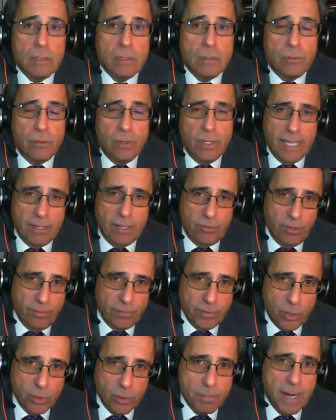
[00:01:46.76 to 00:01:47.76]
Does she have
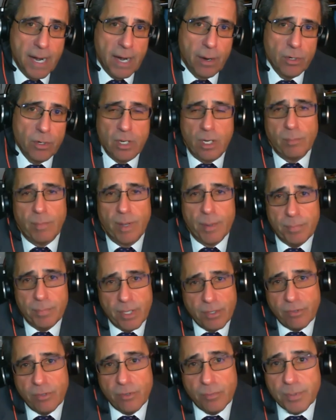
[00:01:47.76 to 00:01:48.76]
a good marriage? None of my
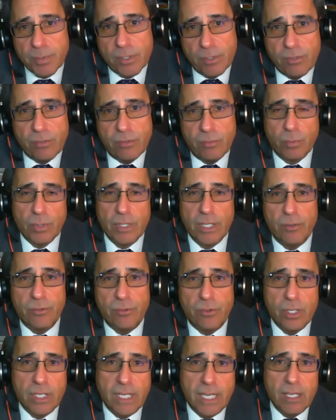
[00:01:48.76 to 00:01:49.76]
business, but this relates
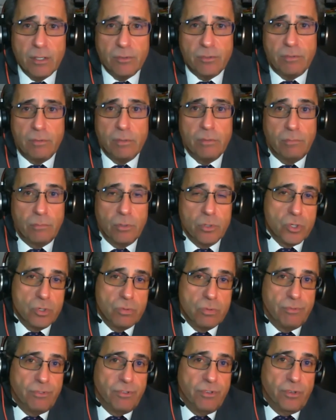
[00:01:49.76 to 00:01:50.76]
to your kids. Does your
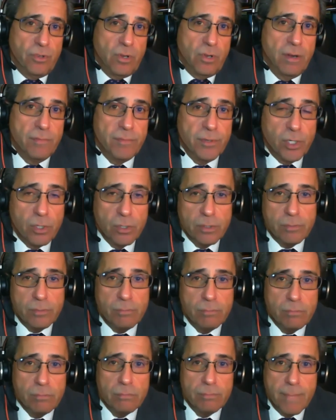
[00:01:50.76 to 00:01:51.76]
sister have a good
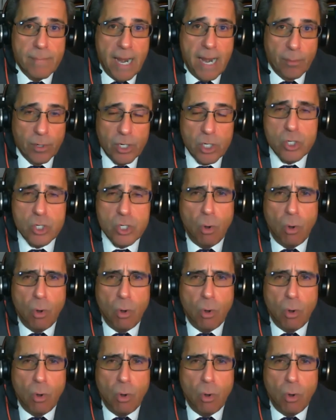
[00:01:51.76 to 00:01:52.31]
marriage?